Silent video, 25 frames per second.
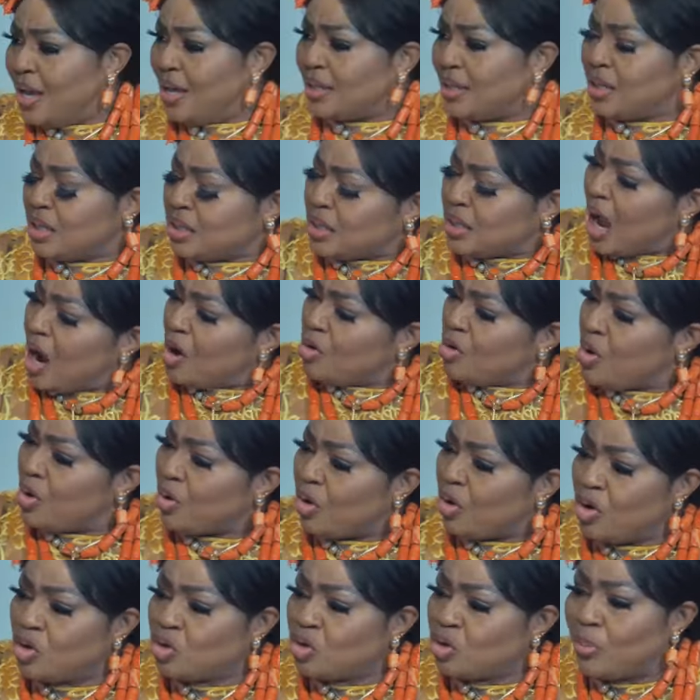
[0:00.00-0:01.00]
Is this how you're
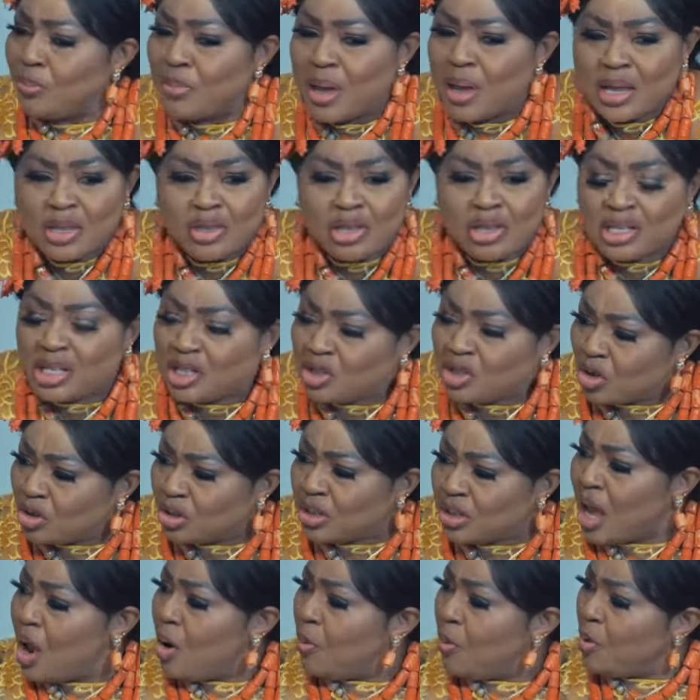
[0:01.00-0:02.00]
going to make
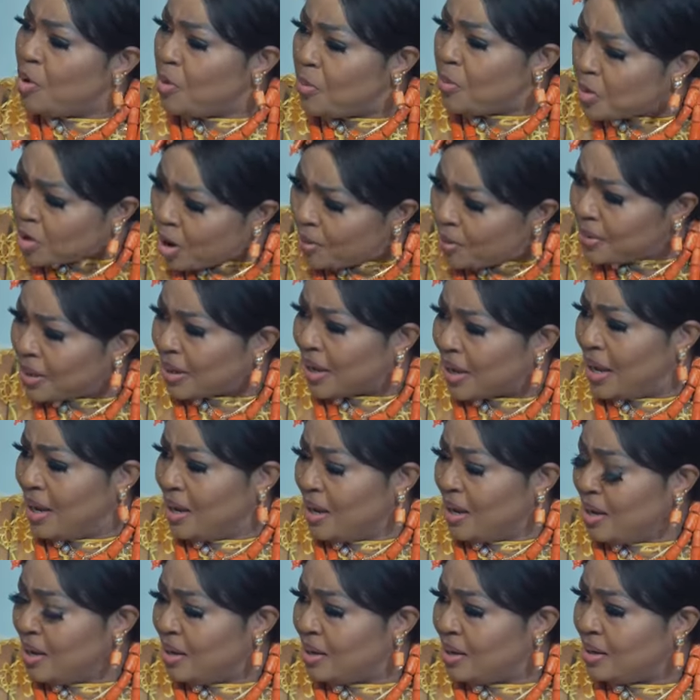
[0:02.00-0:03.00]
decisions when you become the
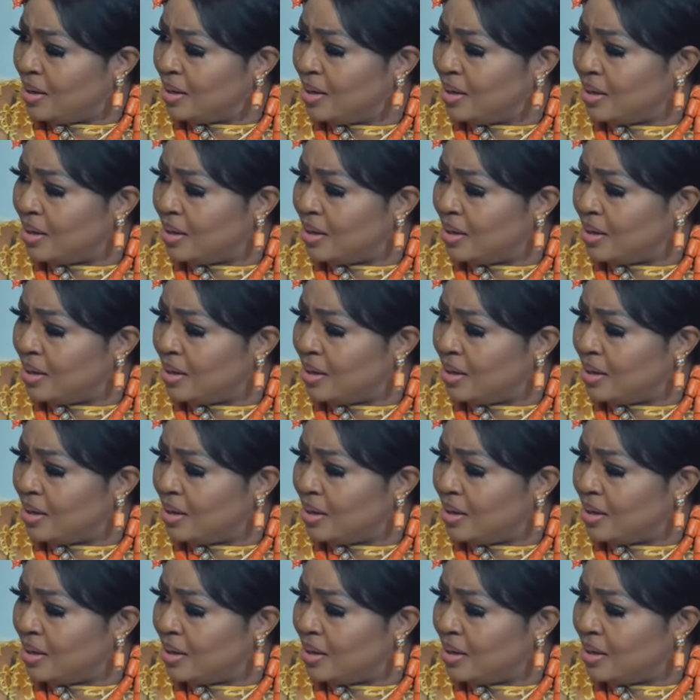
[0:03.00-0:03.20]
king?